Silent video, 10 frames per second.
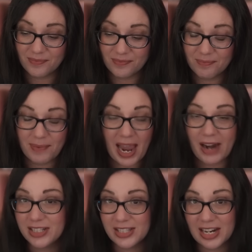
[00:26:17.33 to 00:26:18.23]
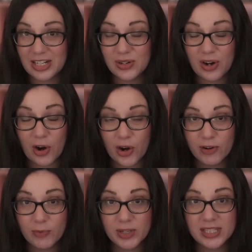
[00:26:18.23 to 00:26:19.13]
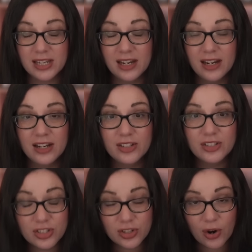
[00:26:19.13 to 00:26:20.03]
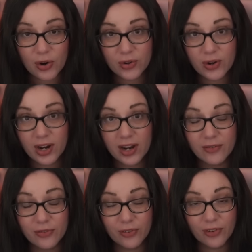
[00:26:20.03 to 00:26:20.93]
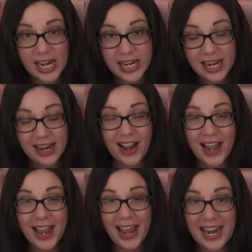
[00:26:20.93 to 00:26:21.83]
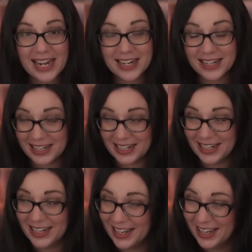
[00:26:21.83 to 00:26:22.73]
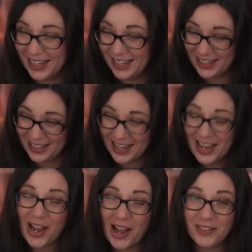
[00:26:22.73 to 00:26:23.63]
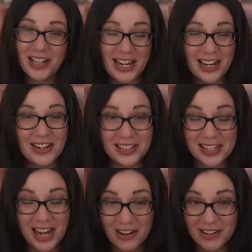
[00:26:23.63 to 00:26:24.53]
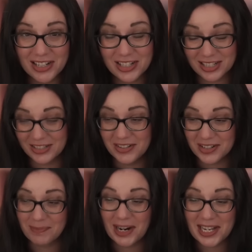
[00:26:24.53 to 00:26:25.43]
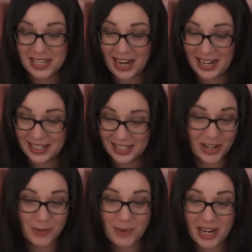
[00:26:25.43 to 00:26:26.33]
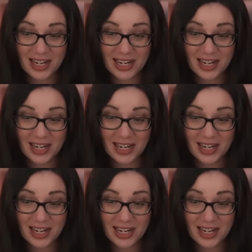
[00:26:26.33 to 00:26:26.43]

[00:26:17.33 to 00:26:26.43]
parasite took over was so freaky. I hated it. I'm glad I got the courage to look by the end though, but